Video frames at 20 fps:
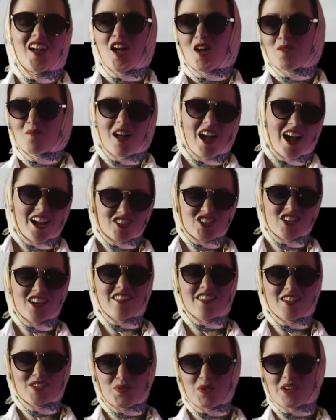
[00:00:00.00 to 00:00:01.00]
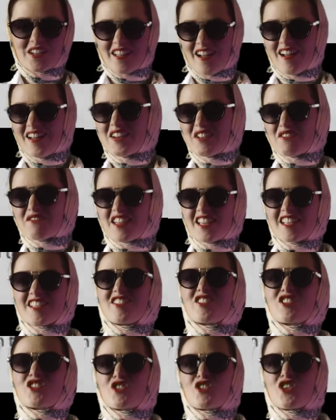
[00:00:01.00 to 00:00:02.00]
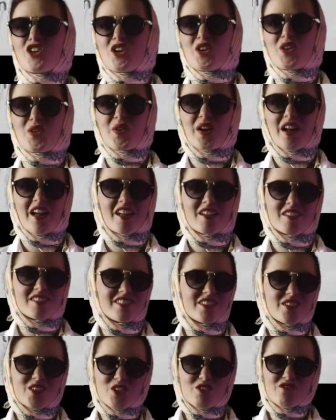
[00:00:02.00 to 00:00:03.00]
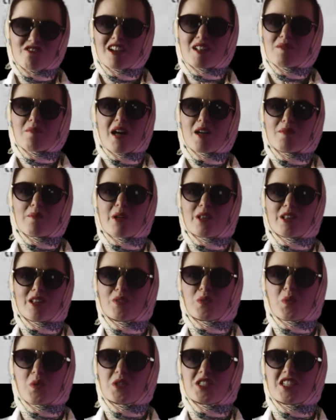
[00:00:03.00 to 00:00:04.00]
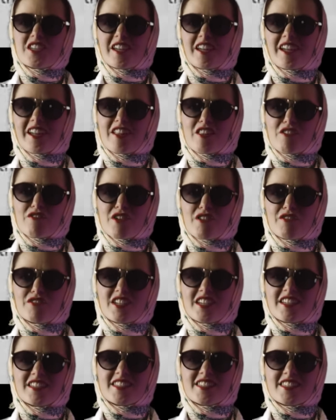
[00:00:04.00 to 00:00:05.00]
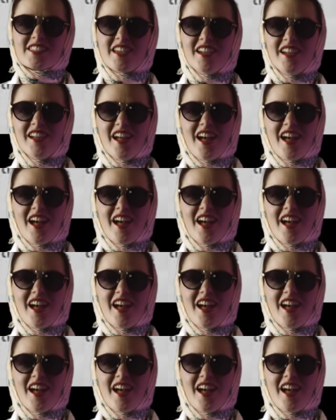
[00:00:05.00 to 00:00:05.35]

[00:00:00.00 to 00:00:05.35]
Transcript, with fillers: Um, actually, this one kind of is true. Uh, you couldn't really buy bottled water in the 50s.